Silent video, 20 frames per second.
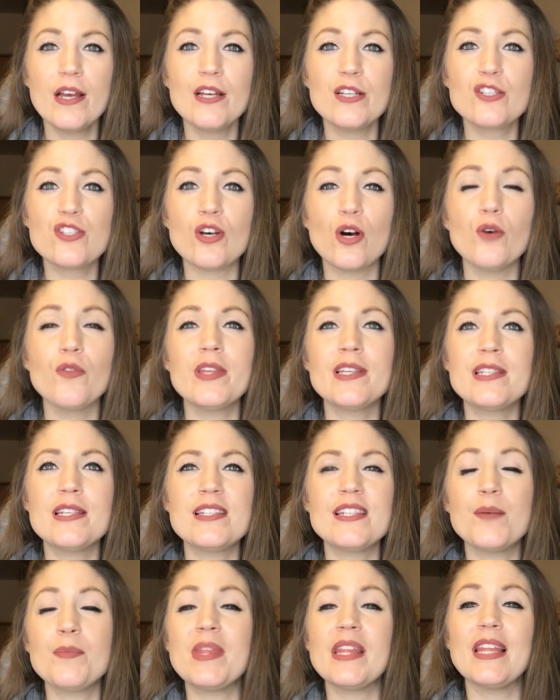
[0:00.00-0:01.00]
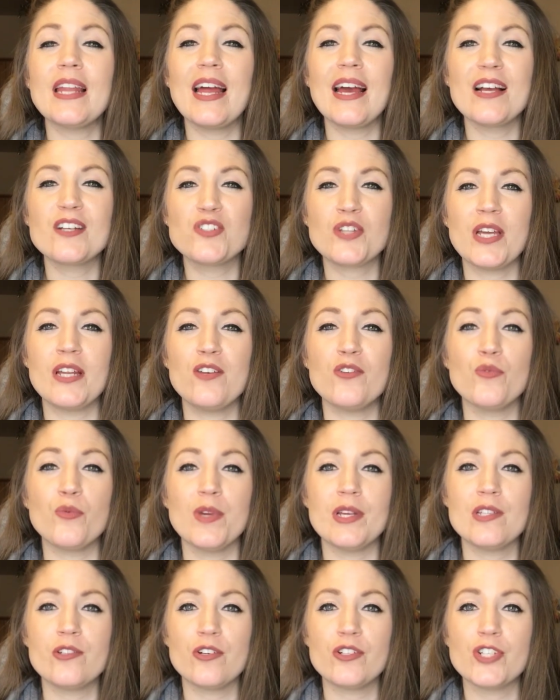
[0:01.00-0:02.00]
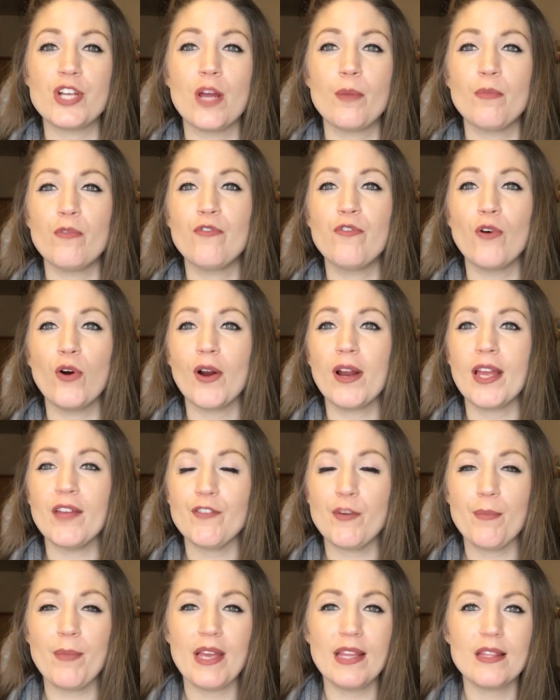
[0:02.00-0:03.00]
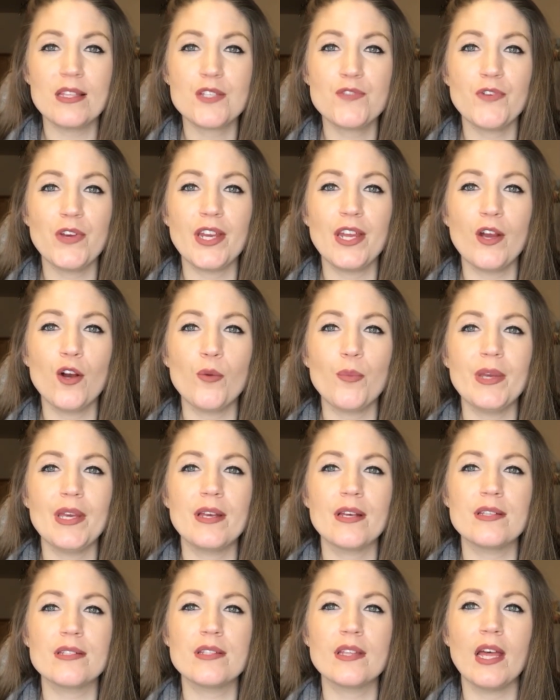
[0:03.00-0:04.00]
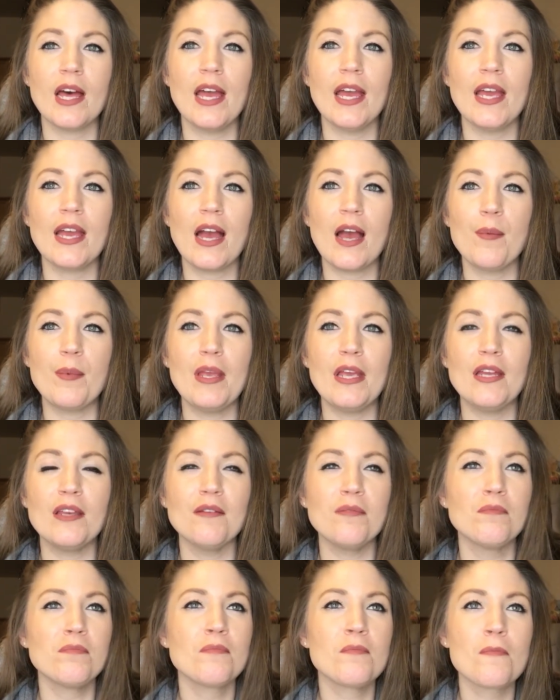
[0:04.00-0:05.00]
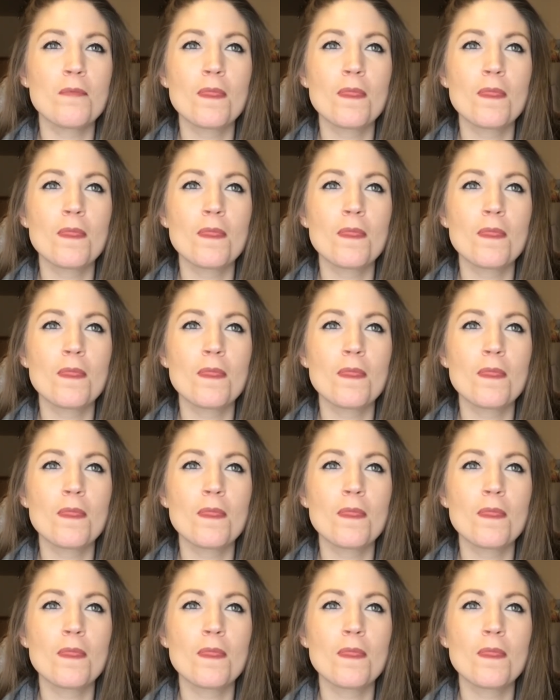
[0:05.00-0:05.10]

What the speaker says: So this is something that I actually had to do research on before I even made this video, because like, I mean,